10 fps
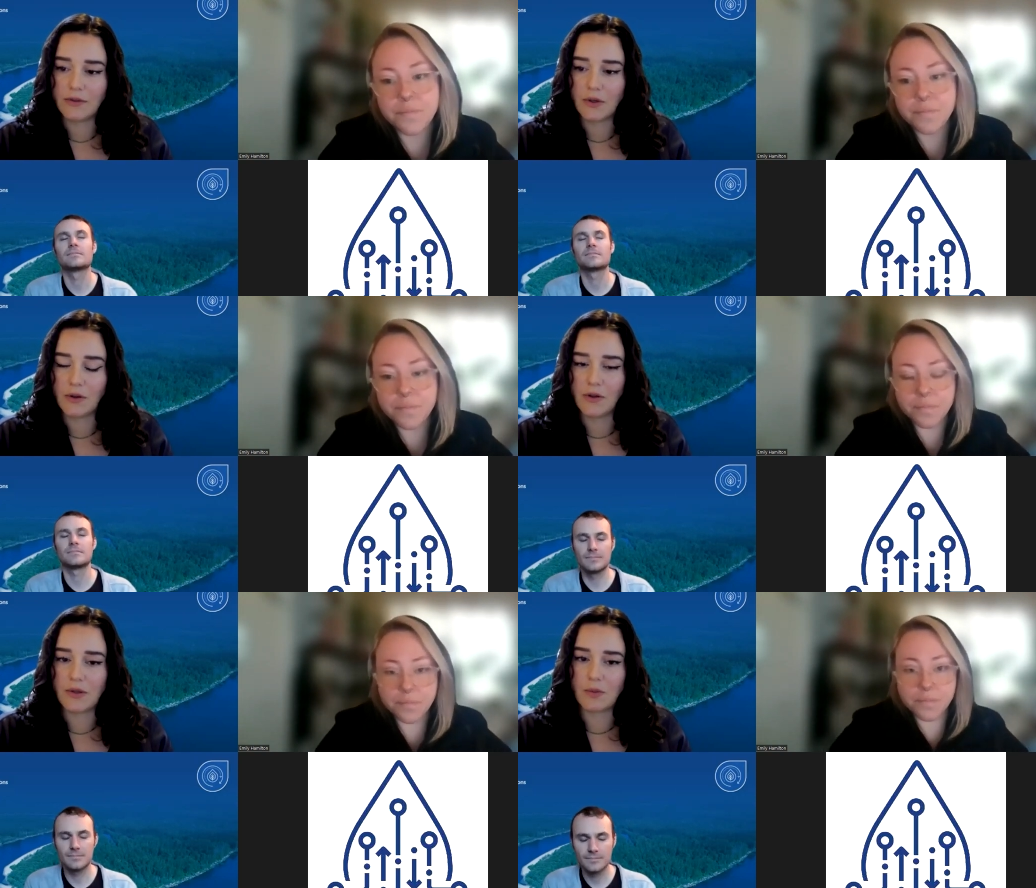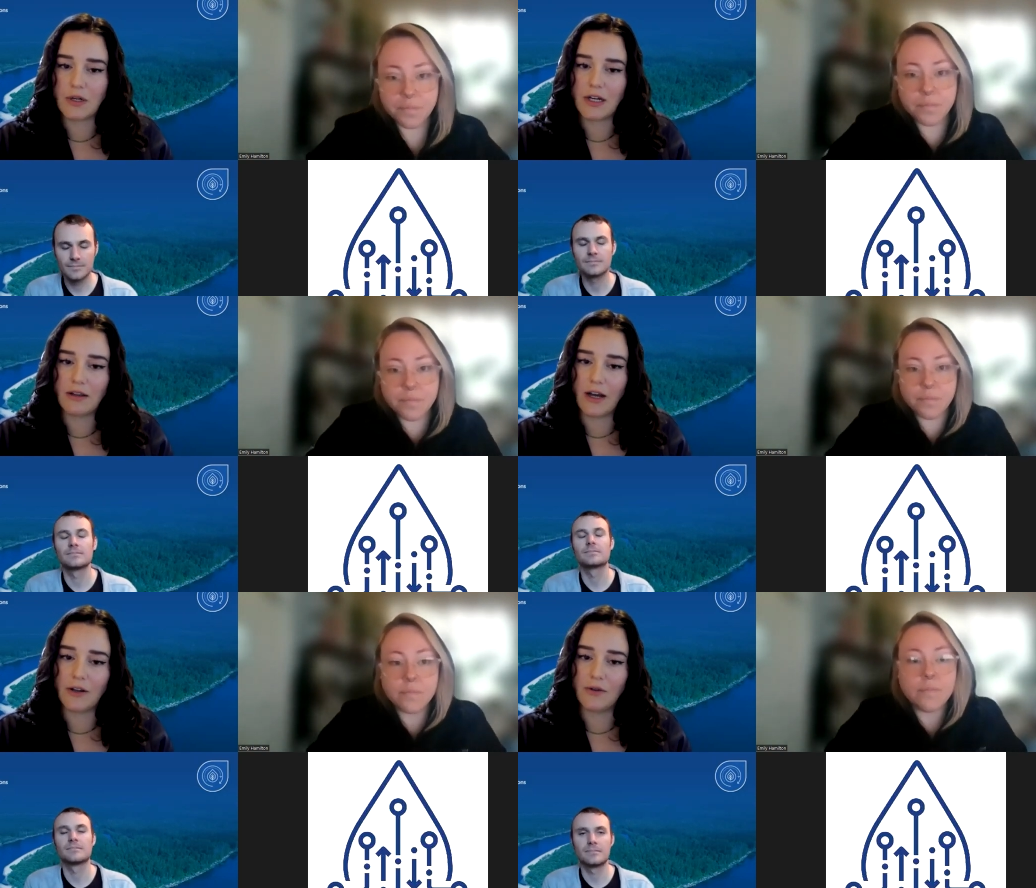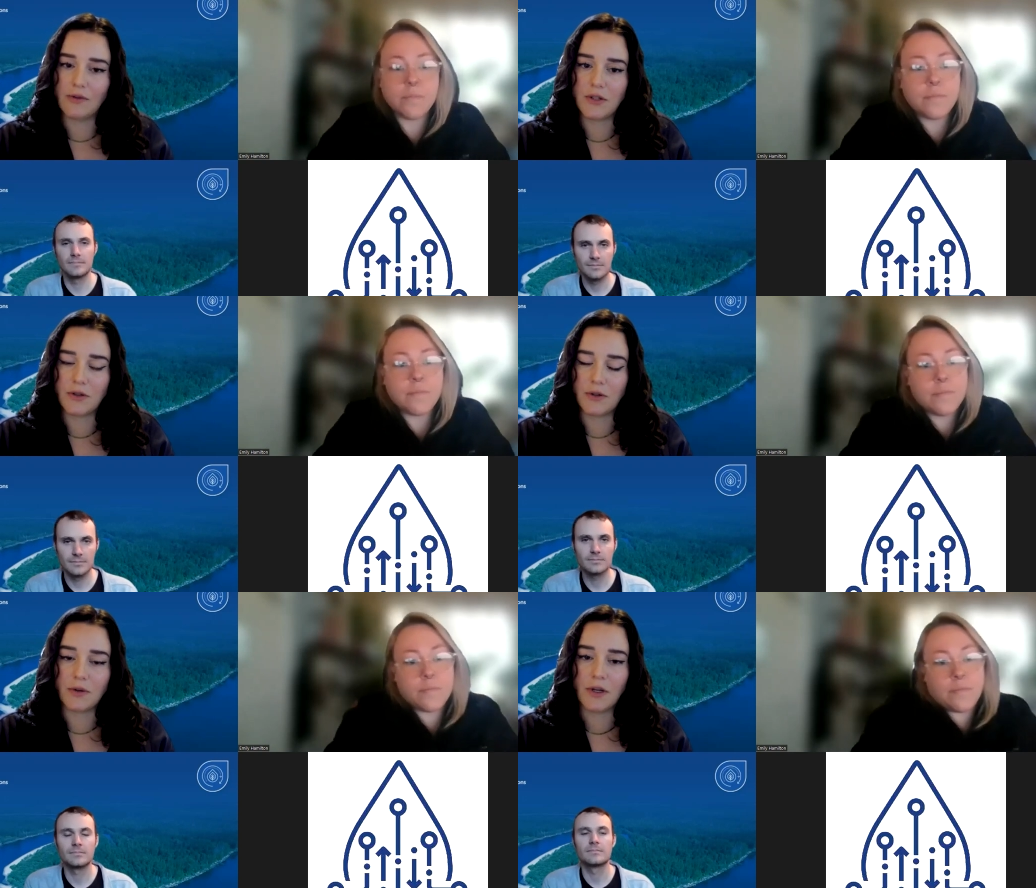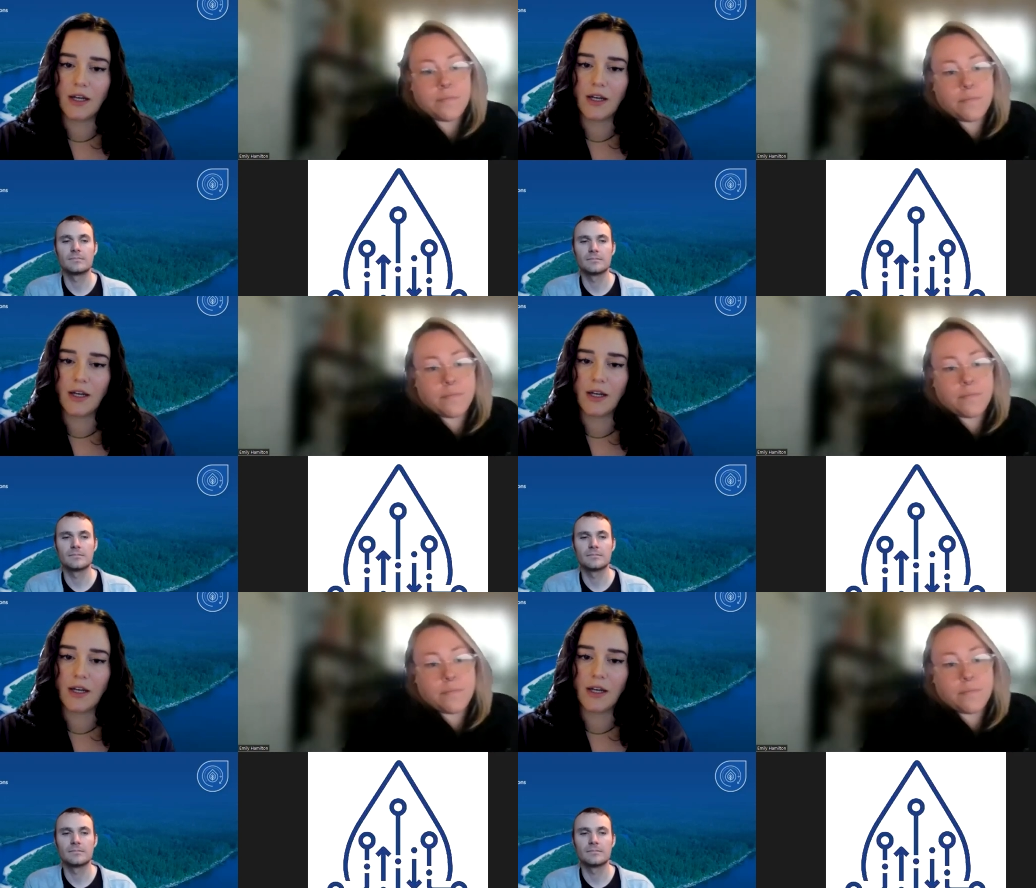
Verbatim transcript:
Speaker 1: So those would allow you to